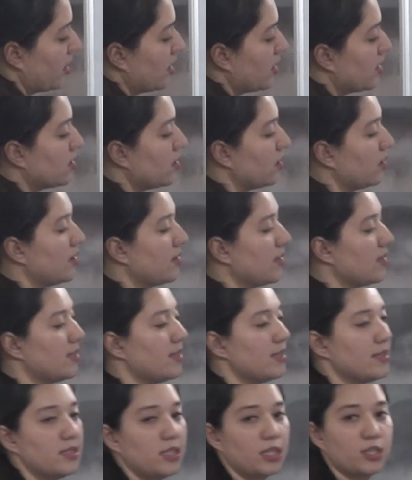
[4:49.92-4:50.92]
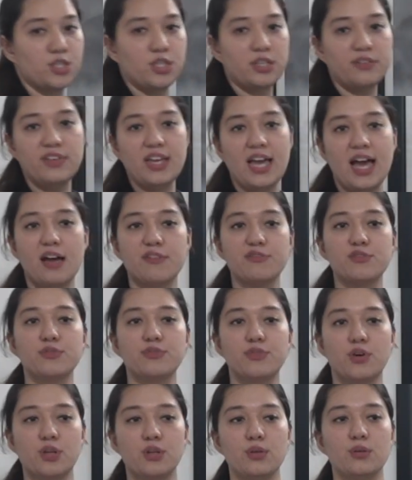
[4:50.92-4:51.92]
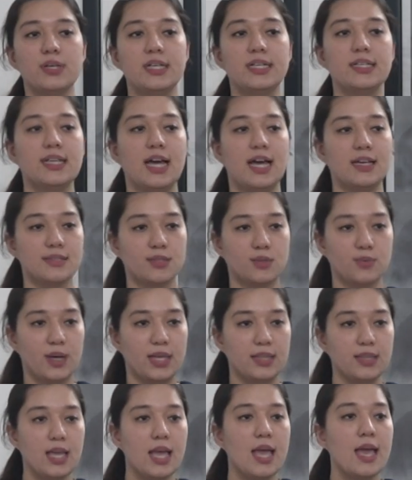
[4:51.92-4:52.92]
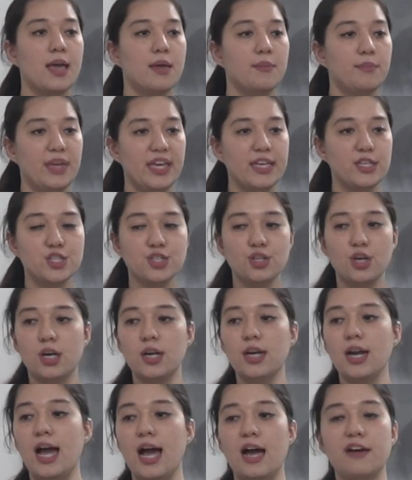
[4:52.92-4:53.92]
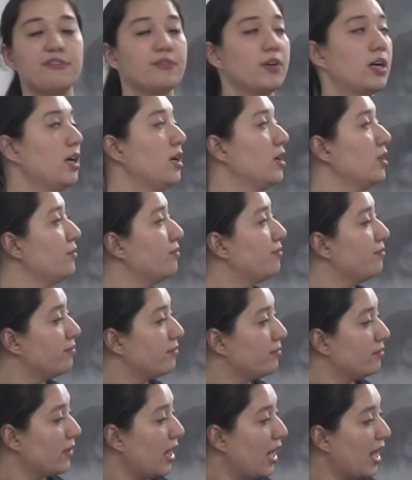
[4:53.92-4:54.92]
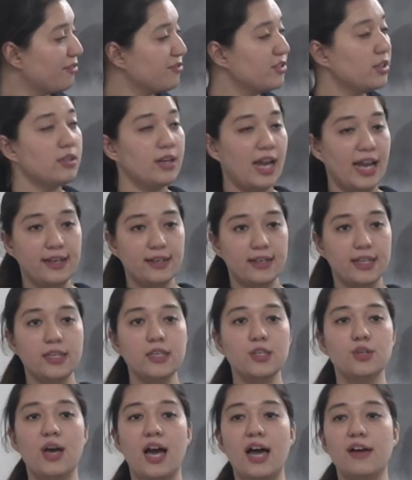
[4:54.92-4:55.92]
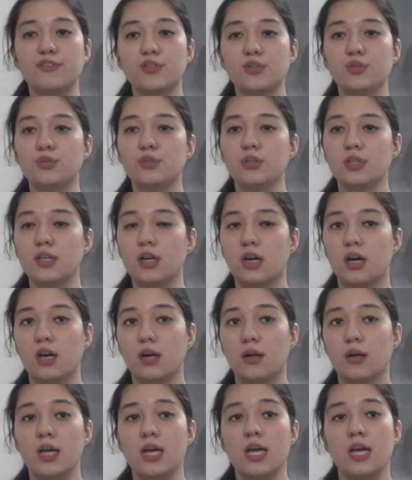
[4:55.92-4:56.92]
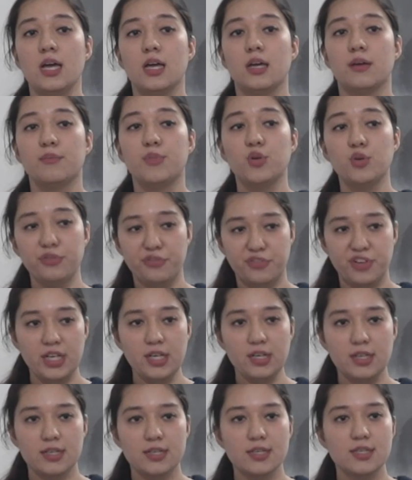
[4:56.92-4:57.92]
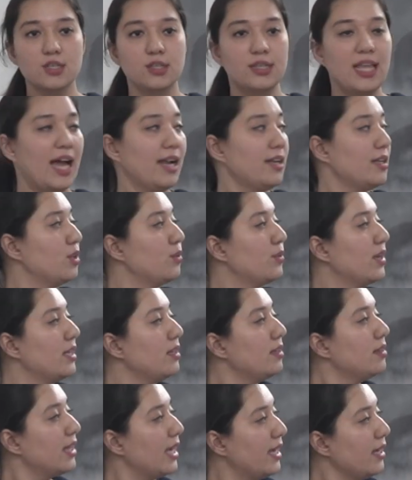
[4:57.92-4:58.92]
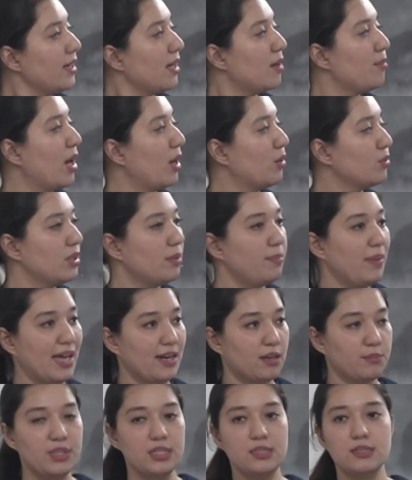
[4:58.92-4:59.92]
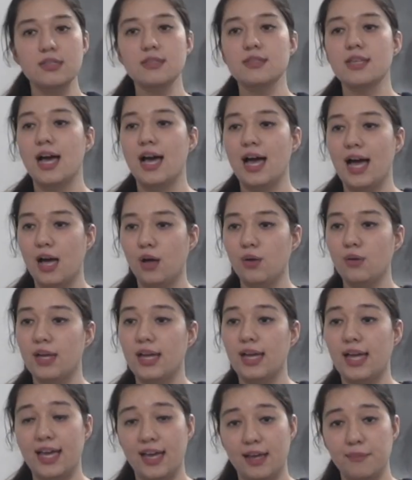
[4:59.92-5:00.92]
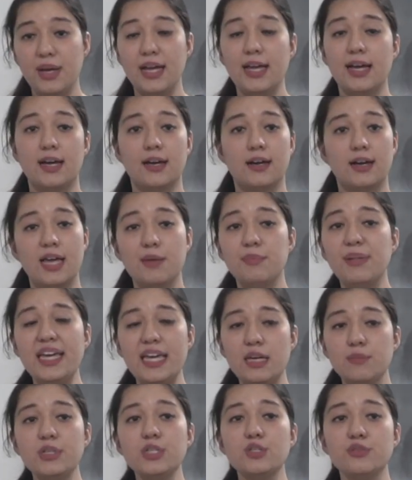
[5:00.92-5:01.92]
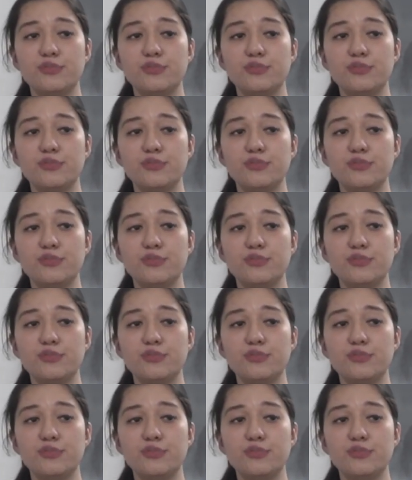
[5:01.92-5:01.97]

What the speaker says: So this is the structure we have to follow in task 1. Make sure after writing you have to do the proofread so that you can think about the parameters. How am I able to